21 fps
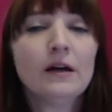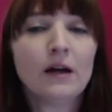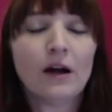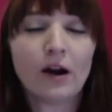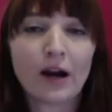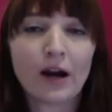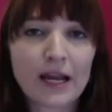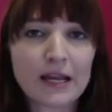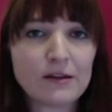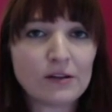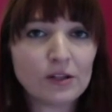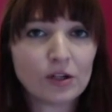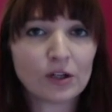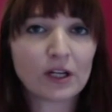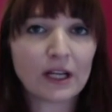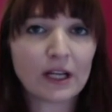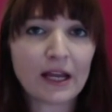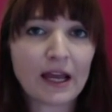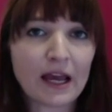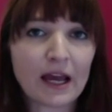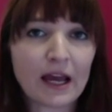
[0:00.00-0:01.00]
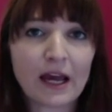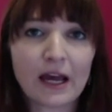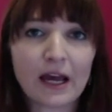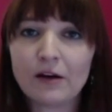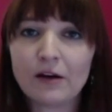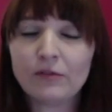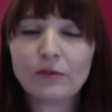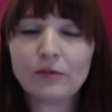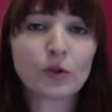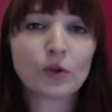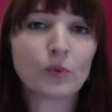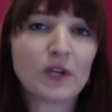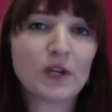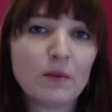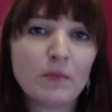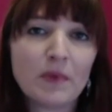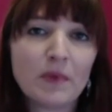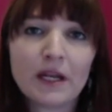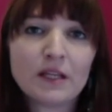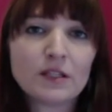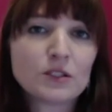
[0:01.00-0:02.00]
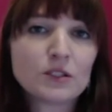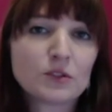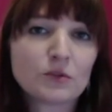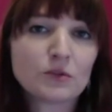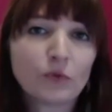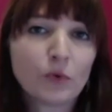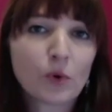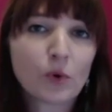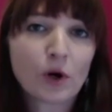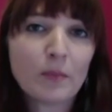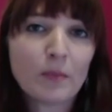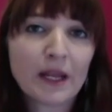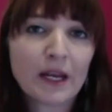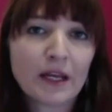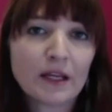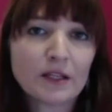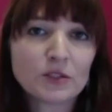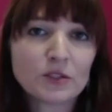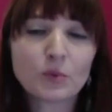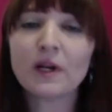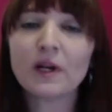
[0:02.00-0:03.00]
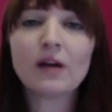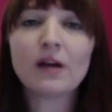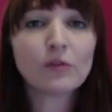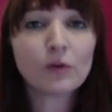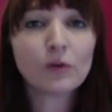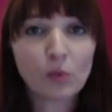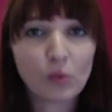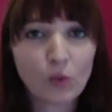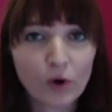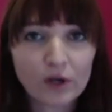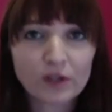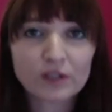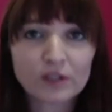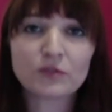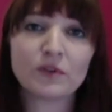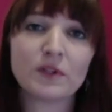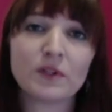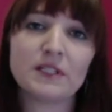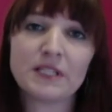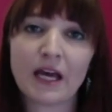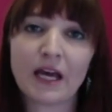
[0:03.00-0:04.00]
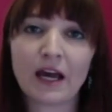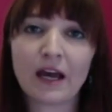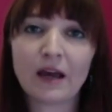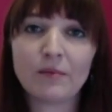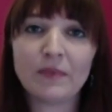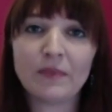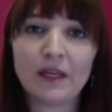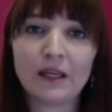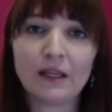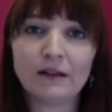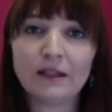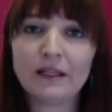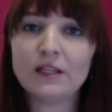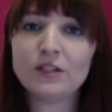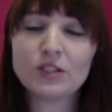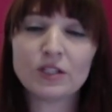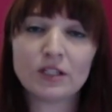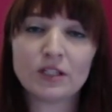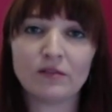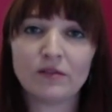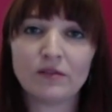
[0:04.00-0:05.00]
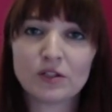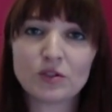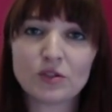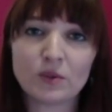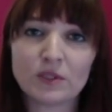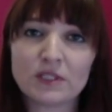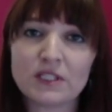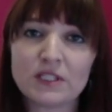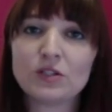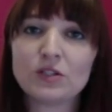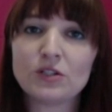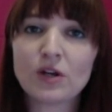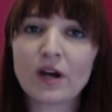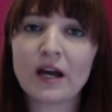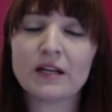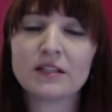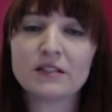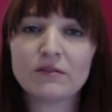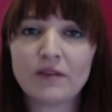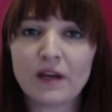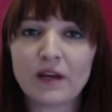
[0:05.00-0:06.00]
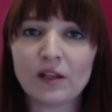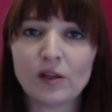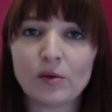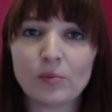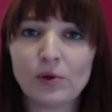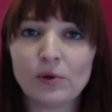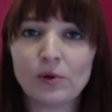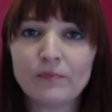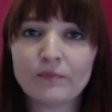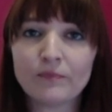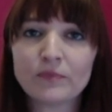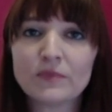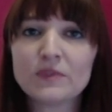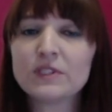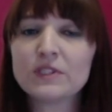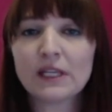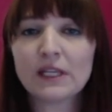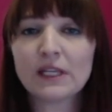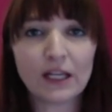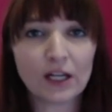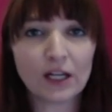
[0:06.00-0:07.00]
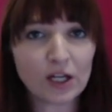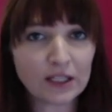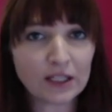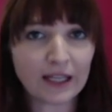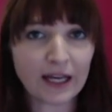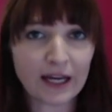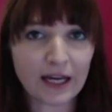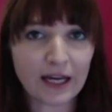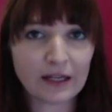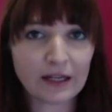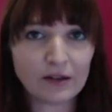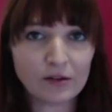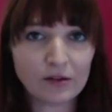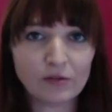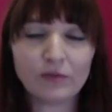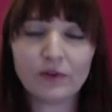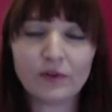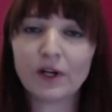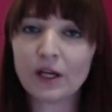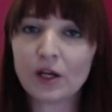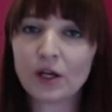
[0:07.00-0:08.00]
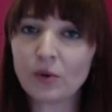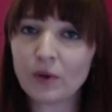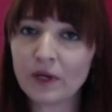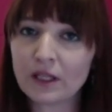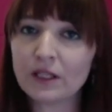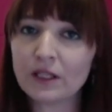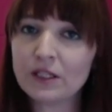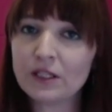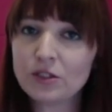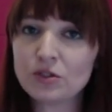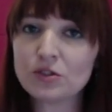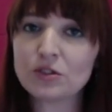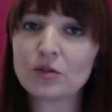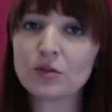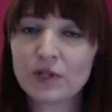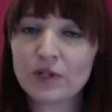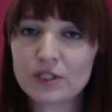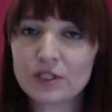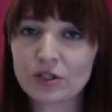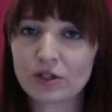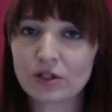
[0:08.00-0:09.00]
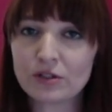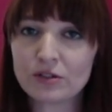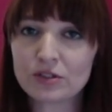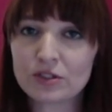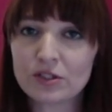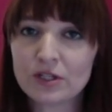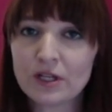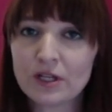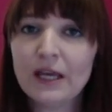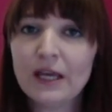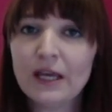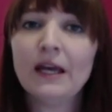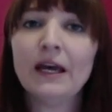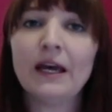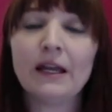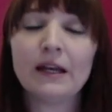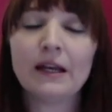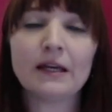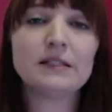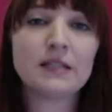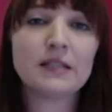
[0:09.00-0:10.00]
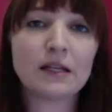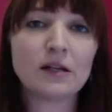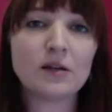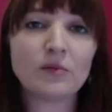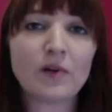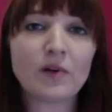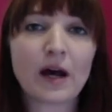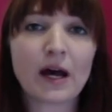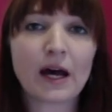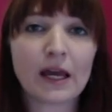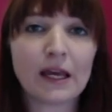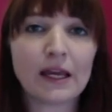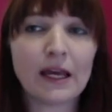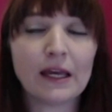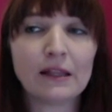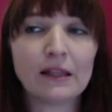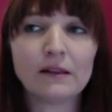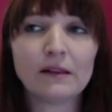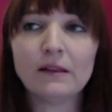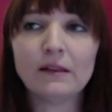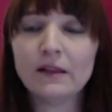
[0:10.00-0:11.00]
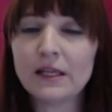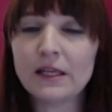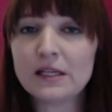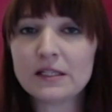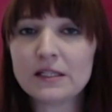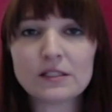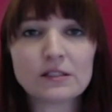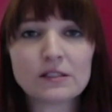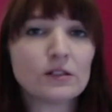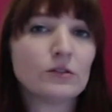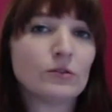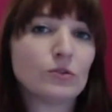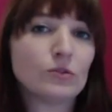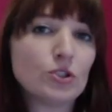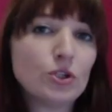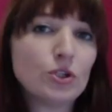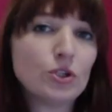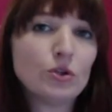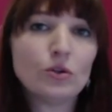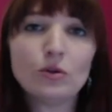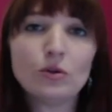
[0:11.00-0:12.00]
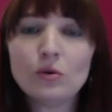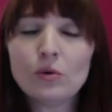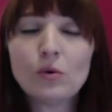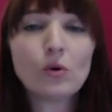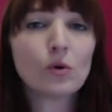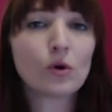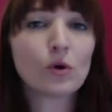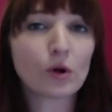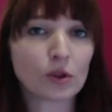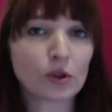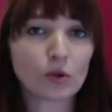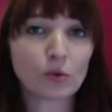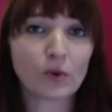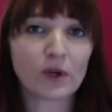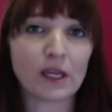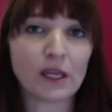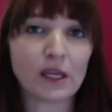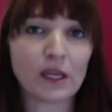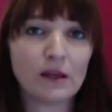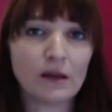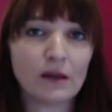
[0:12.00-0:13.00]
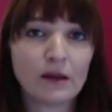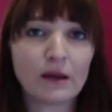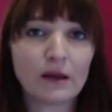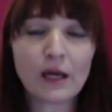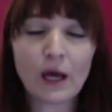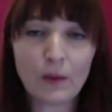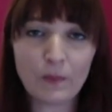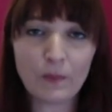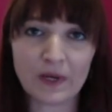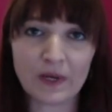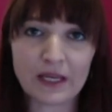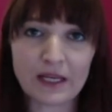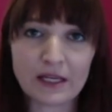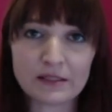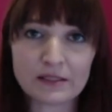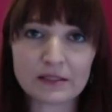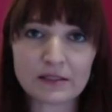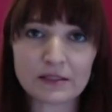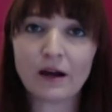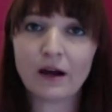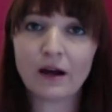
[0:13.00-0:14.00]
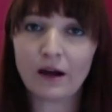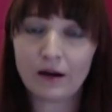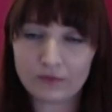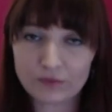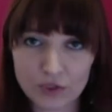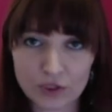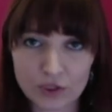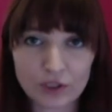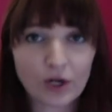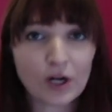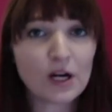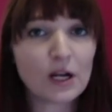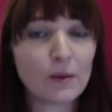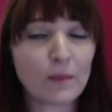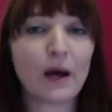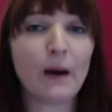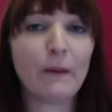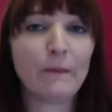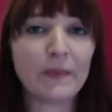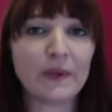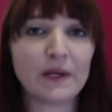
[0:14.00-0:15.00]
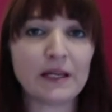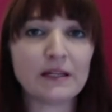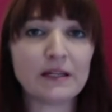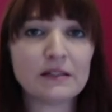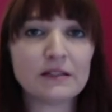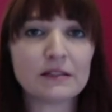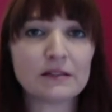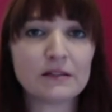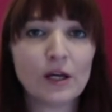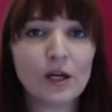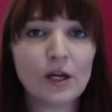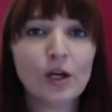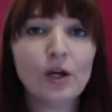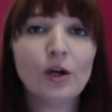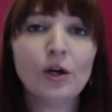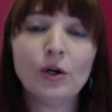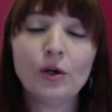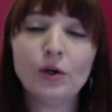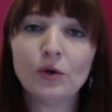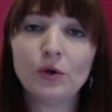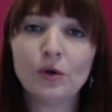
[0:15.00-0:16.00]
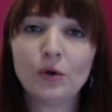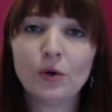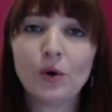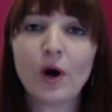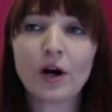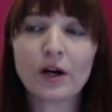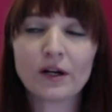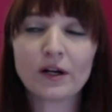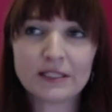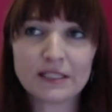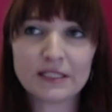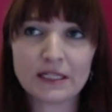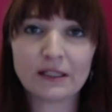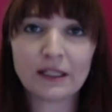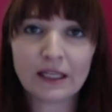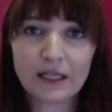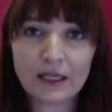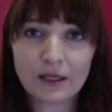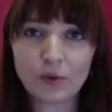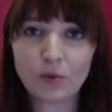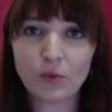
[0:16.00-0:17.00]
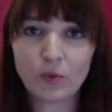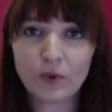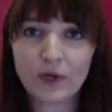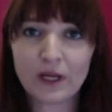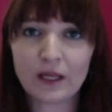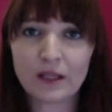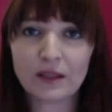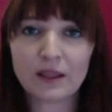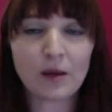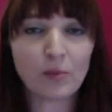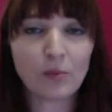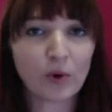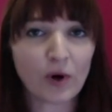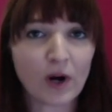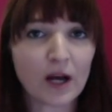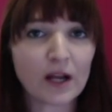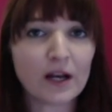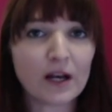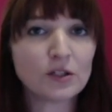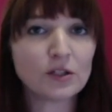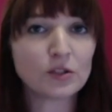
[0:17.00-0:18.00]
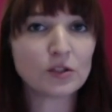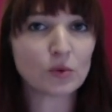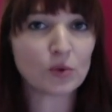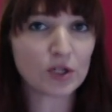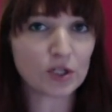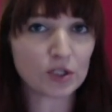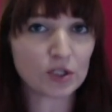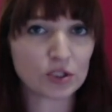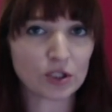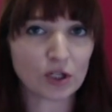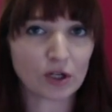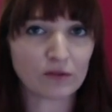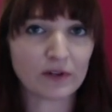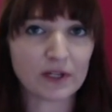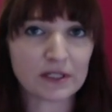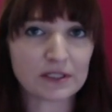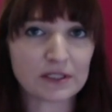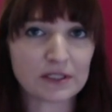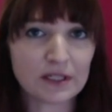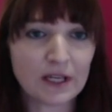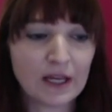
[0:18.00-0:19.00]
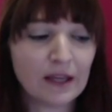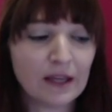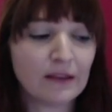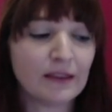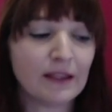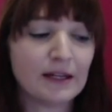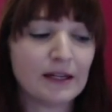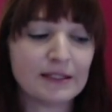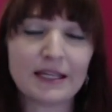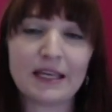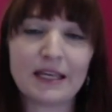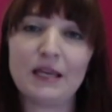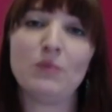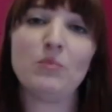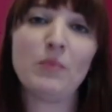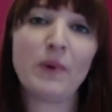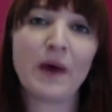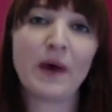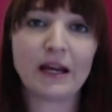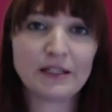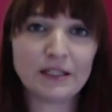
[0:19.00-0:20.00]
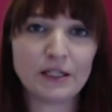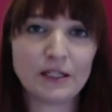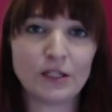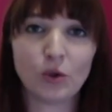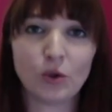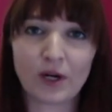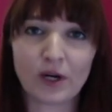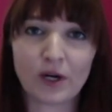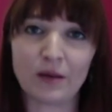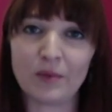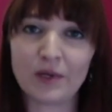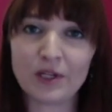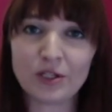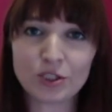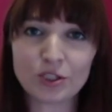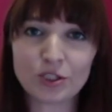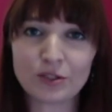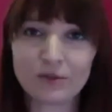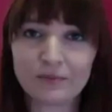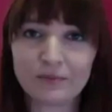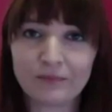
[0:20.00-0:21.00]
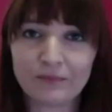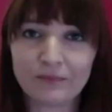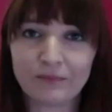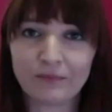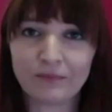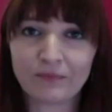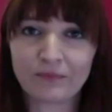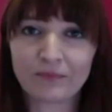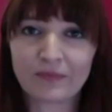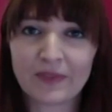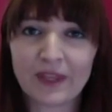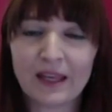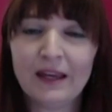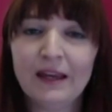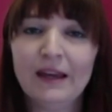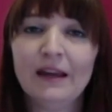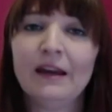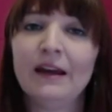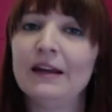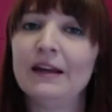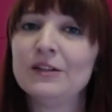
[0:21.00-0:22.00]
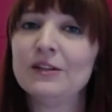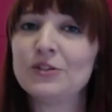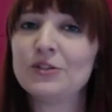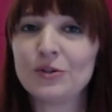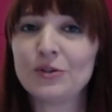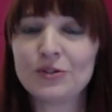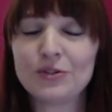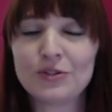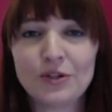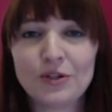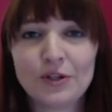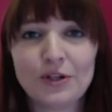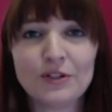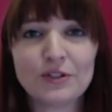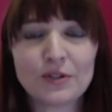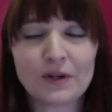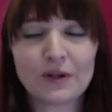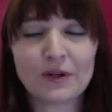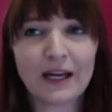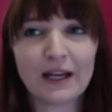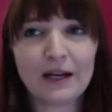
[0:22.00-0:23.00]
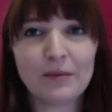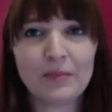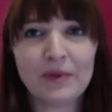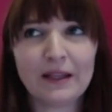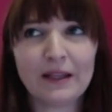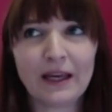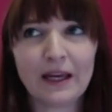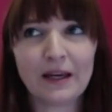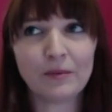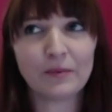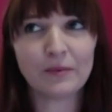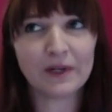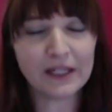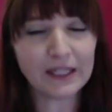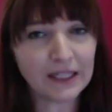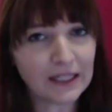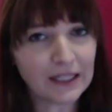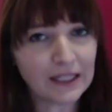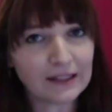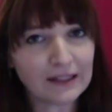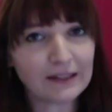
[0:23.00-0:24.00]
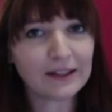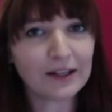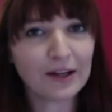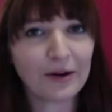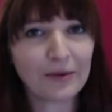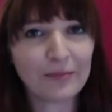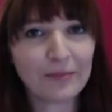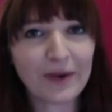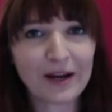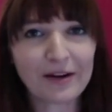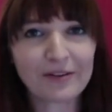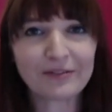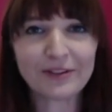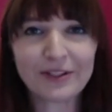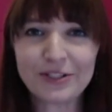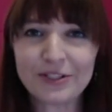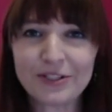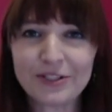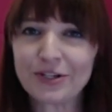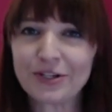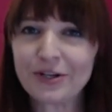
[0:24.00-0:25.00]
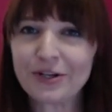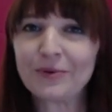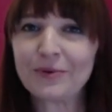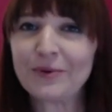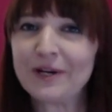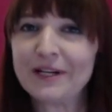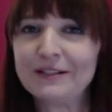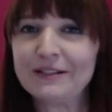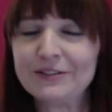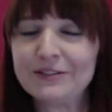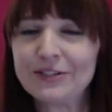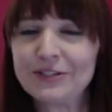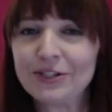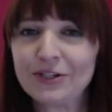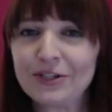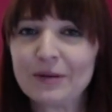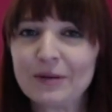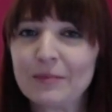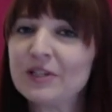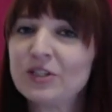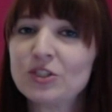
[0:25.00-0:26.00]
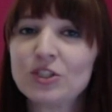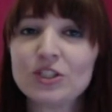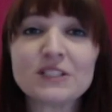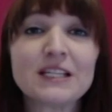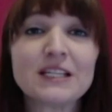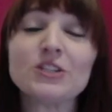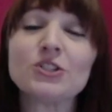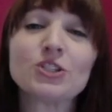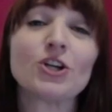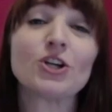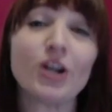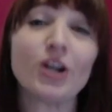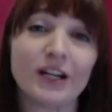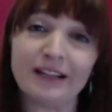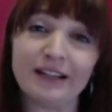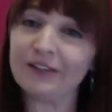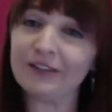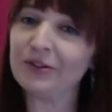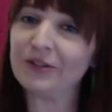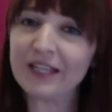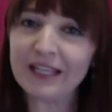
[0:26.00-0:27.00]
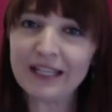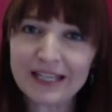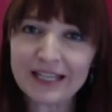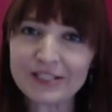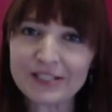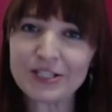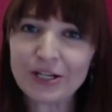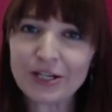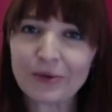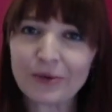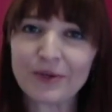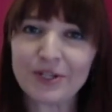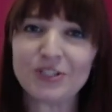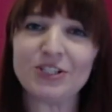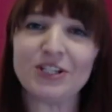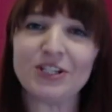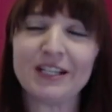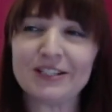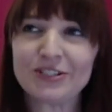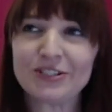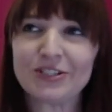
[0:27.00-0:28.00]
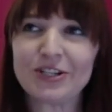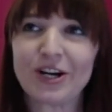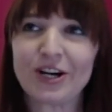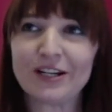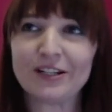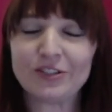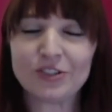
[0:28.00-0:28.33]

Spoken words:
all right, you're going to have 3 minutes, 4 minutes, whatever works for the time that each individual teacher has available to get online, very quickly do some research, and identify at least 2 or 3 companies, startup companies, who are dealing with a product or a service that is impacting your image. And so students will kind of be like, what? I'm not really sure what to do. And I'm like, just get started. It'll get easier once you get started.